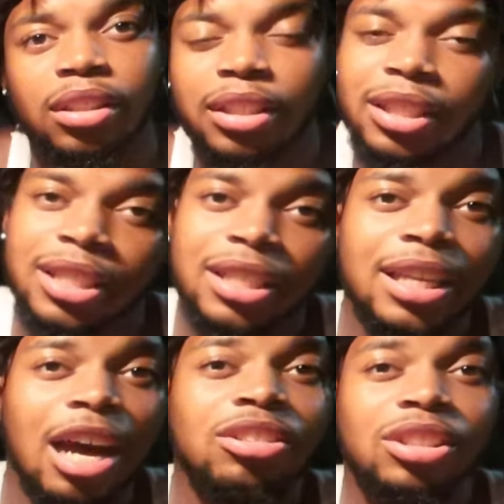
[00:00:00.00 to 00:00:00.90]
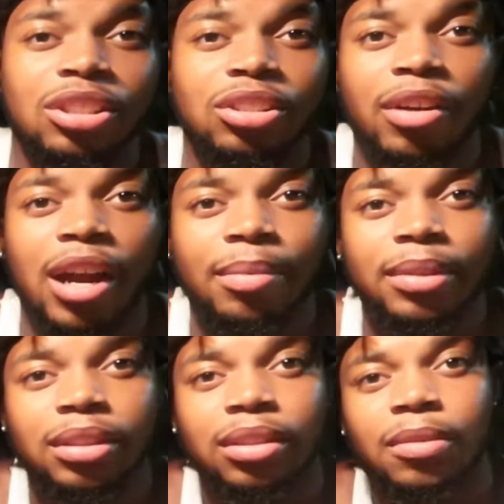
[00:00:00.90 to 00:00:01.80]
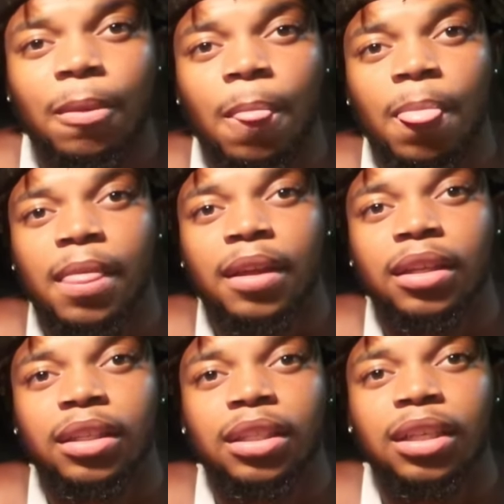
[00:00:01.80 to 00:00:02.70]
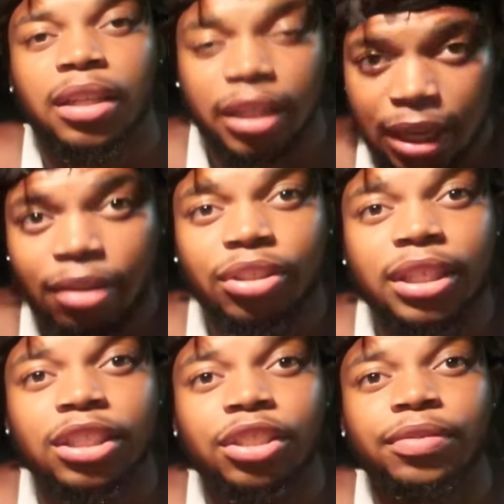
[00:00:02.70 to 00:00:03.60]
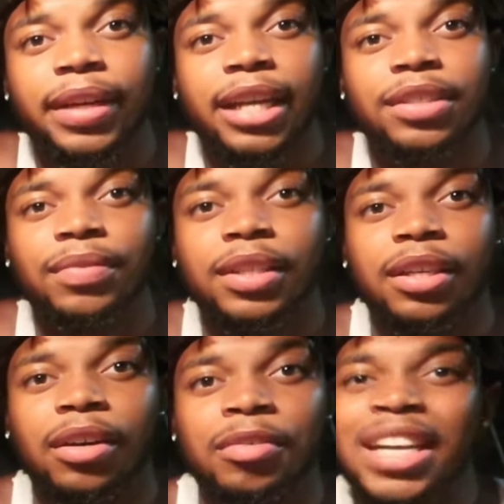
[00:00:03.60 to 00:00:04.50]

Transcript: to 10,000 subscribers. Let's hop straight into this reaction video.